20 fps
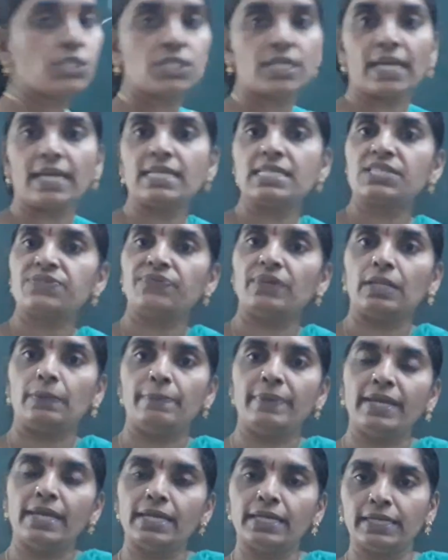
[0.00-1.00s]
chains will
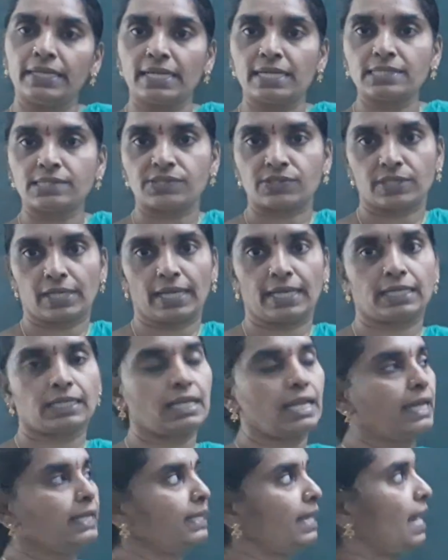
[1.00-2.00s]
be in a straight
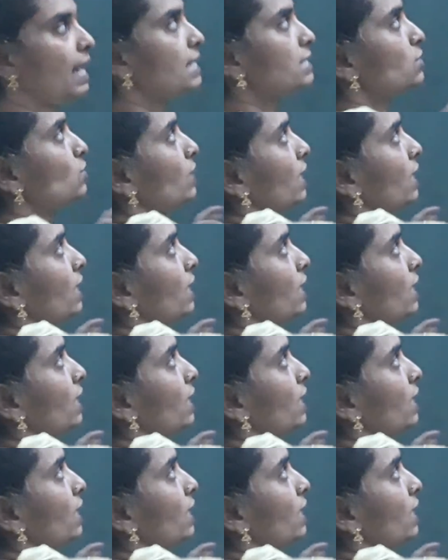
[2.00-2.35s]
line. As you